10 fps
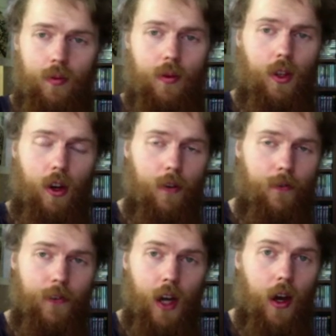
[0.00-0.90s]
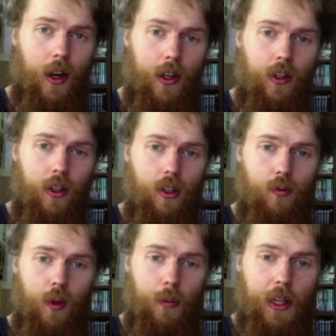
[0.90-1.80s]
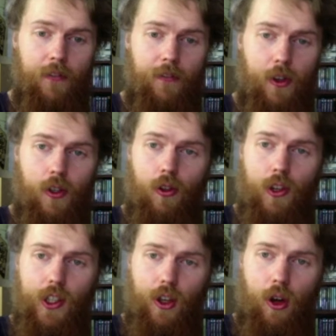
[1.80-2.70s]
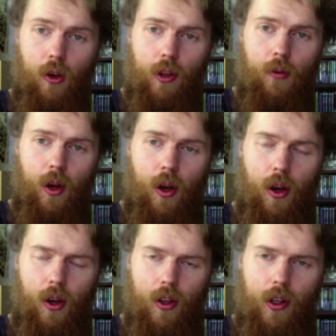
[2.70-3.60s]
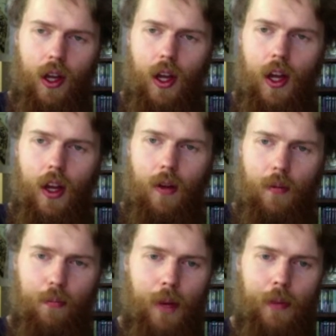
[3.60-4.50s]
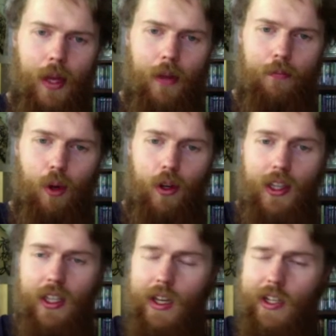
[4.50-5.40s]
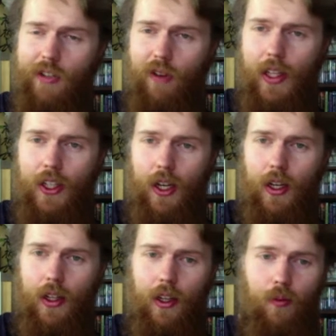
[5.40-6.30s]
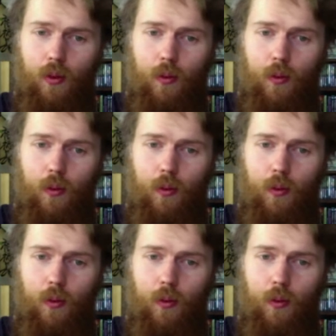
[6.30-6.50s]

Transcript: you know, if directors will be the first to disown the work by being pointlessly straitjacketed,